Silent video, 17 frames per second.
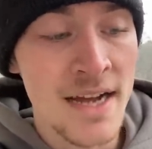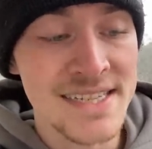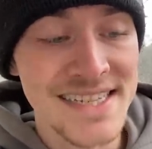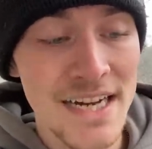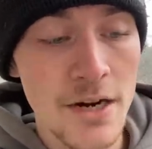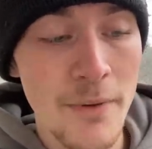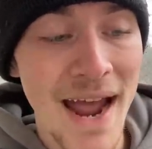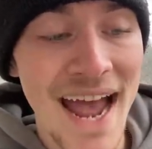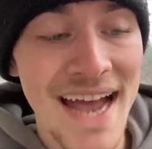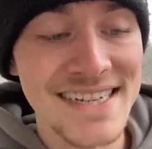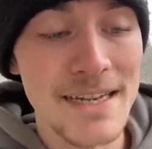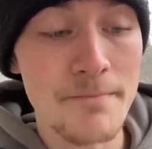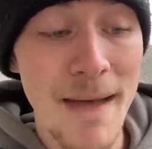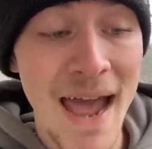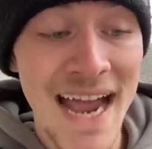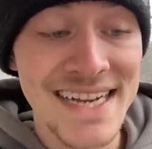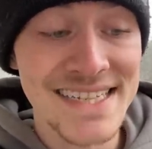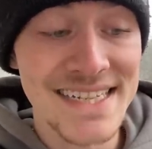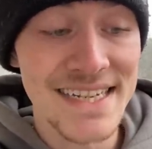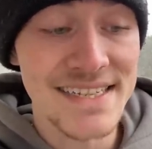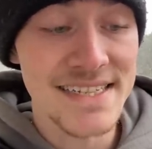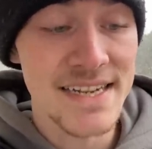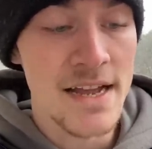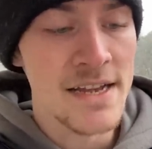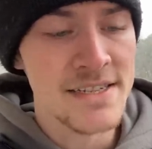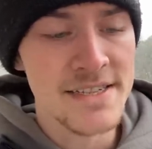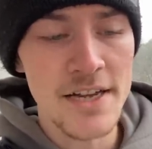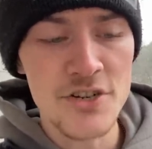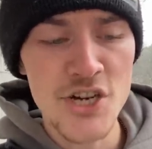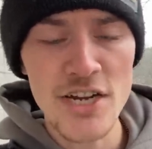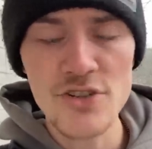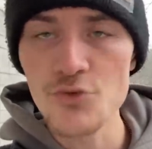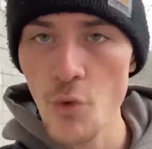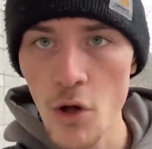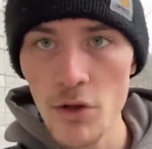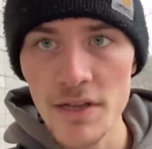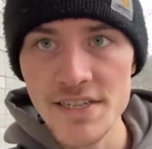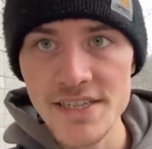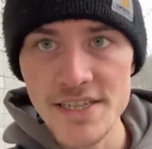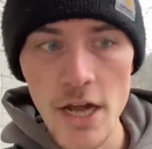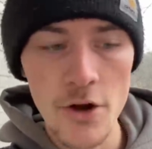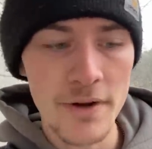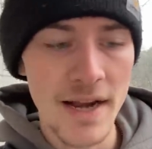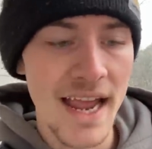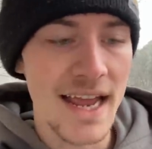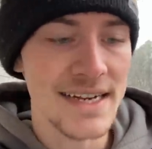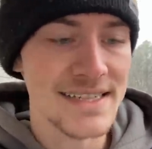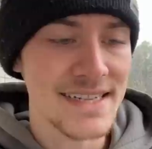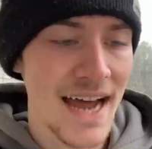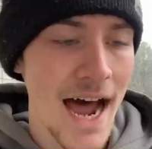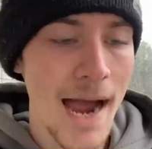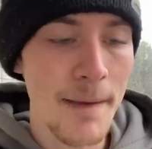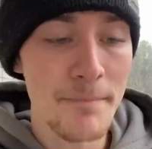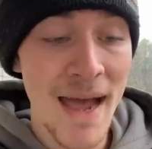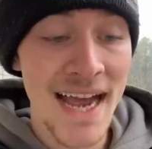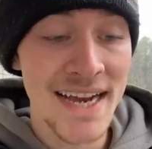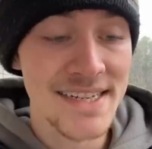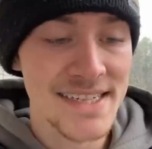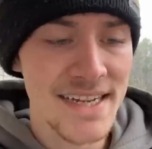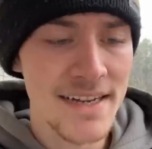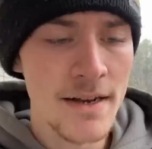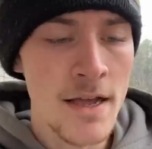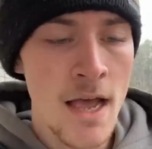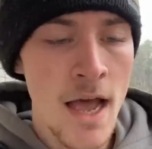cigarette ads in magazines such as Rolling Stone and Time magazine.